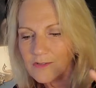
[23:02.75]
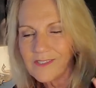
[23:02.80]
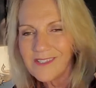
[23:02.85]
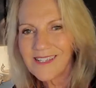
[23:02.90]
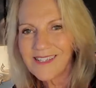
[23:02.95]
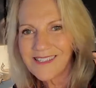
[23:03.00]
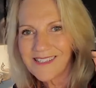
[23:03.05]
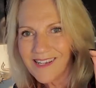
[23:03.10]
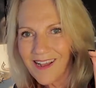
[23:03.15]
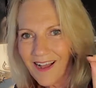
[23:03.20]
the
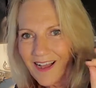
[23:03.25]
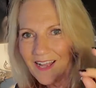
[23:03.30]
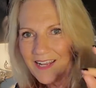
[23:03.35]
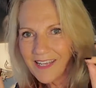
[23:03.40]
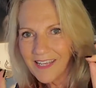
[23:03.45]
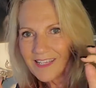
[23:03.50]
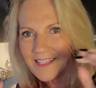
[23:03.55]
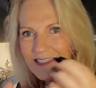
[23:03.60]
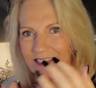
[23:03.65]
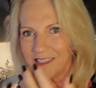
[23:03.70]

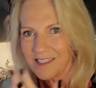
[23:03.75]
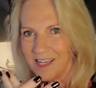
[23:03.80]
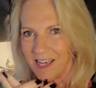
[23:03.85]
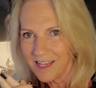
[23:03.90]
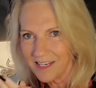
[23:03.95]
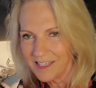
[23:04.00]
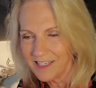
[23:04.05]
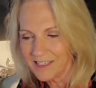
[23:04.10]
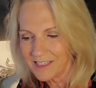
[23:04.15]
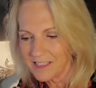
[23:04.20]
tiniest,
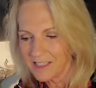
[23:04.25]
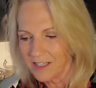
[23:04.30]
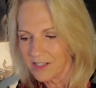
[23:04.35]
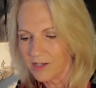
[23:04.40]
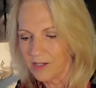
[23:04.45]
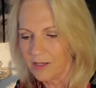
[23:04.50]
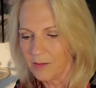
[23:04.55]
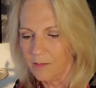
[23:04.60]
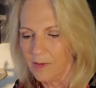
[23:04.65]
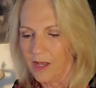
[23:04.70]
tiniest
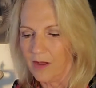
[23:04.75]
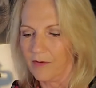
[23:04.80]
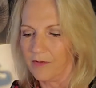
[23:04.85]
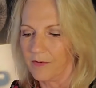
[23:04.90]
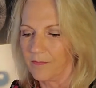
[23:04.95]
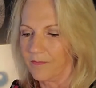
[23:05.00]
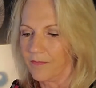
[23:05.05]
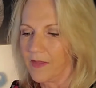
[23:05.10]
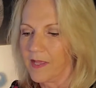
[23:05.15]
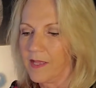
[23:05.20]
little amount.
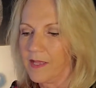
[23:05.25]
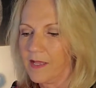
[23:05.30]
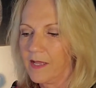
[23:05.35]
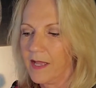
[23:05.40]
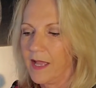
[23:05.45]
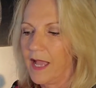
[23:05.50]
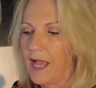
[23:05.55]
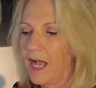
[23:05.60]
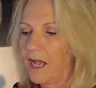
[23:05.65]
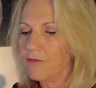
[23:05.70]

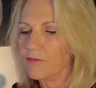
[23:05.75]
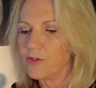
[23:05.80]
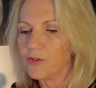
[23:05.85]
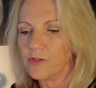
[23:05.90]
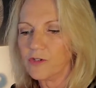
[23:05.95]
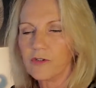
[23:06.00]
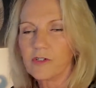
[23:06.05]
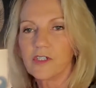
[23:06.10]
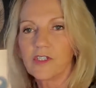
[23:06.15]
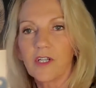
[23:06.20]
After
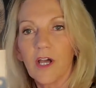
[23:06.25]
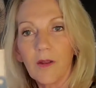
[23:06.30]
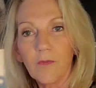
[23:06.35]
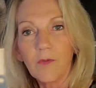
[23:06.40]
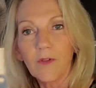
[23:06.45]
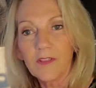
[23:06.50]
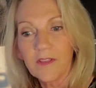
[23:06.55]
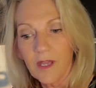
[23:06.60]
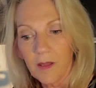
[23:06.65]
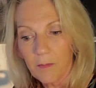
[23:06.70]
you're done
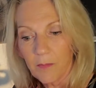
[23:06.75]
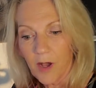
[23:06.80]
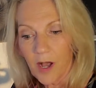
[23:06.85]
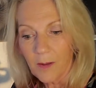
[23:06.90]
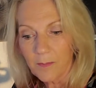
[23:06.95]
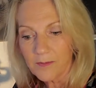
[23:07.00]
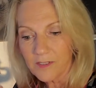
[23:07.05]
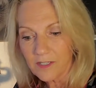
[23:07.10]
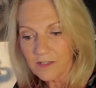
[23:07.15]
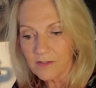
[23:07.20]
with that
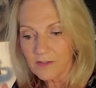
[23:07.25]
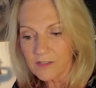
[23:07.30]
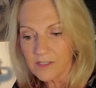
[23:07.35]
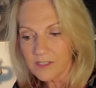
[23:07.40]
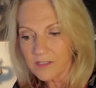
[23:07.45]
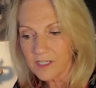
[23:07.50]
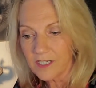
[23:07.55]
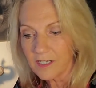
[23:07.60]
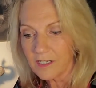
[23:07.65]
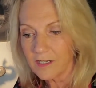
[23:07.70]
popsicle
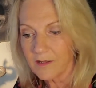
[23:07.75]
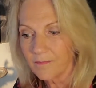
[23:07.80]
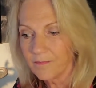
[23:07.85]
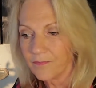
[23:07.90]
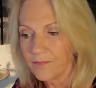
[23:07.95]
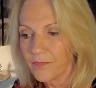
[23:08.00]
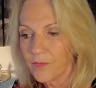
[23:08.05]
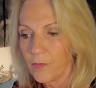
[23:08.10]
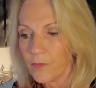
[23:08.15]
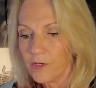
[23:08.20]
stick,
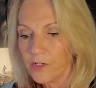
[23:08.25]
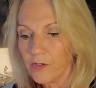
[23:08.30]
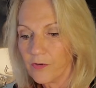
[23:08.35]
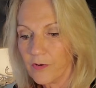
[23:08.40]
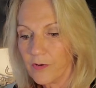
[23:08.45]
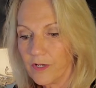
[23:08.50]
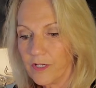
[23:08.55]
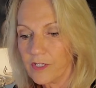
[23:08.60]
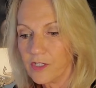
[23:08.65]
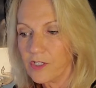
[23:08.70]
what you're
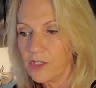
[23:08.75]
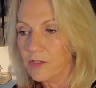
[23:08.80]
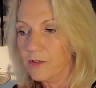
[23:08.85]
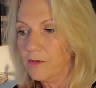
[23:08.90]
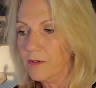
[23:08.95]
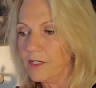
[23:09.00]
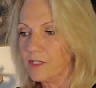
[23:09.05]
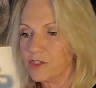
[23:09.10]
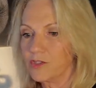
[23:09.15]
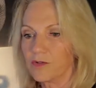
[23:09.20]
going to do
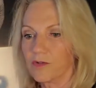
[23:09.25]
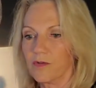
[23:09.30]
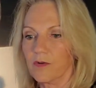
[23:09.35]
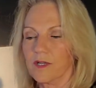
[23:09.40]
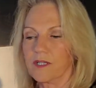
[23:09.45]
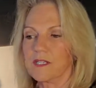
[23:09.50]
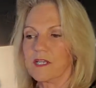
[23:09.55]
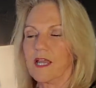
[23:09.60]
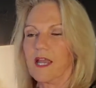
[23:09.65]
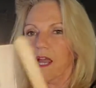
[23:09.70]
is you're going
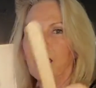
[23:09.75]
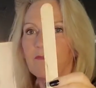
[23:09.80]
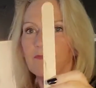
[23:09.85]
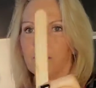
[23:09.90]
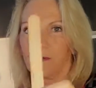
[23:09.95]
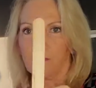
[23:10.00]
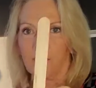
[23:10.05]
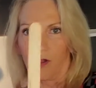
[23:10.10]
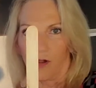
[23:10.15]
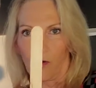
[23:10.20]
to have
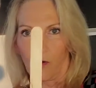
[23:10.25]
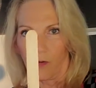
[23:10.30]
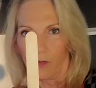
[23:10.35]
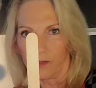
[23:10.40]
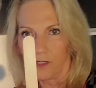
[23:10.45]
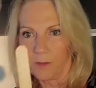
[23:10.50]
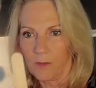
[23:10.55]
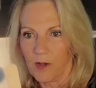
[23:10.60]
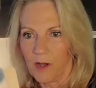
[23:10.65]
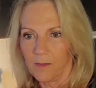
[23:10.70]
them hold
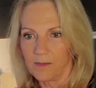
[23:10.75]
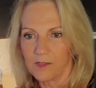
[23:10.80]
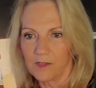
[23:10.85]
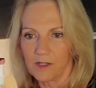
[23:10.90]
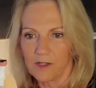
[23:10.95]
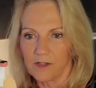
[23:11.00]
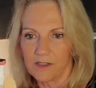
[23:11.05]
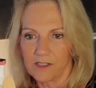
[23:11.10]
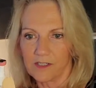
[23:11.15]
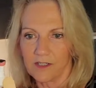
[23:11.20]
their
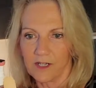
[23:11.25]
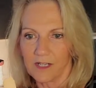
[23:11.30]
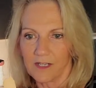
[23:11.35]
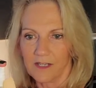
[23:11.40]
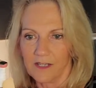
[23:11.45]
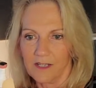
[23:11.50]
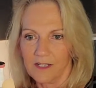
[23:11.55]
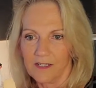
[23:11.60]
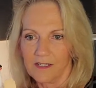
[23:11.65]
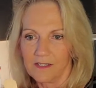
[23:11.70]
popsicle stick,
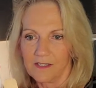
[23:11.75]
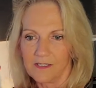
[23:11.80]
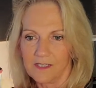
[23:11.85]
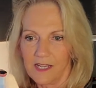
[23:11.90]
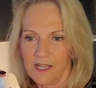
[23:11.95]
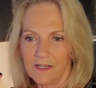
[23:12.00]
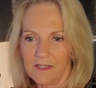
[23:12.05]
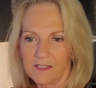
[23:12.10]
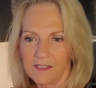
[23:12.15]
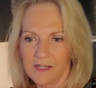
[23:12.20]

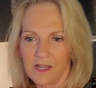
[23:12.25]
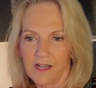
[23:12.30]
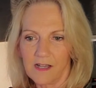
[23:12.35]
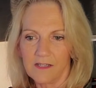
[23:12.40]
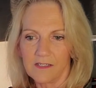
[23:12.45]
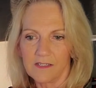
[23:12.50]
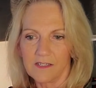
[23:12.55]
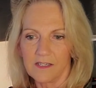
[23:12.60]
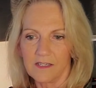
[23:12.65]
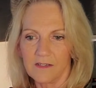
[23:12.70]

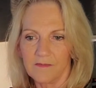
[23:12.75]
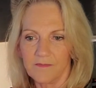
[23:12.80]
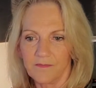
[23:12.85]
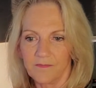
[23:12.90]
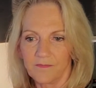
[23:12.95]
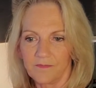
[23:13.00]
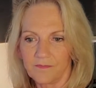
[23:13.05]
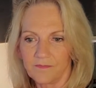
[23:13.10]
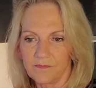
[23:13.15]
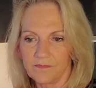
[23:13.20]
sanitize it,
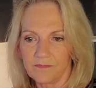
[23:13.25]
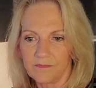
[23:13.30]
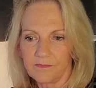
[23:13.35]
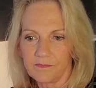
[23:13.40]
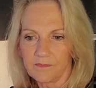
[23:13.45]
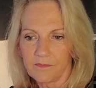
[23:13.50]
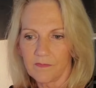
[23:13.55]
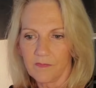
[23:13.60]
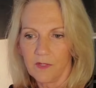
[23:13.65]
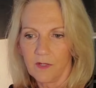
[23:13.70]

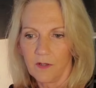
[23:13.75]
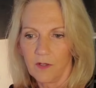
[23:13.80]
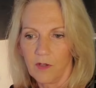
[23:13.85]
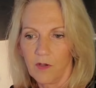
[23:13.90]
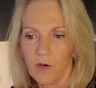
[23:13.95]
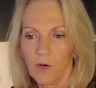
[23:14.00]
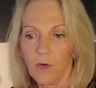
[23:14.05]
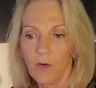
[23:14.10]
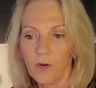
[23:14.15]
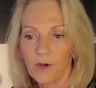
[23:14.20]

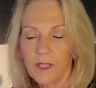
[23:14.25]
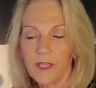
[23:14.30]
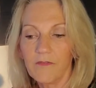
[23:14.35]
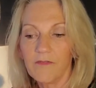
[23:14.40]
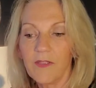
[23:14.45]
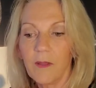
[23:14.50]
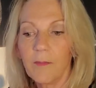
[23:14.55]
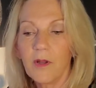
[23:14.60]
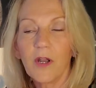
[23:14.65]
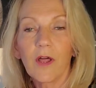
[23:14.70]
or give
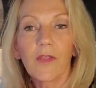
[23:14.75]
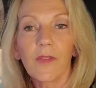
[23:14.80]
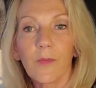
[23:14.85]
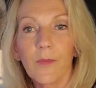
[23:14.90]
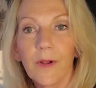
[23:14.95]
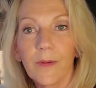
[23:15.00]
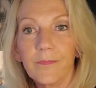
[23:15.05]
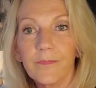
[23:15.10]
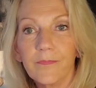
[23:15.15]
them another one.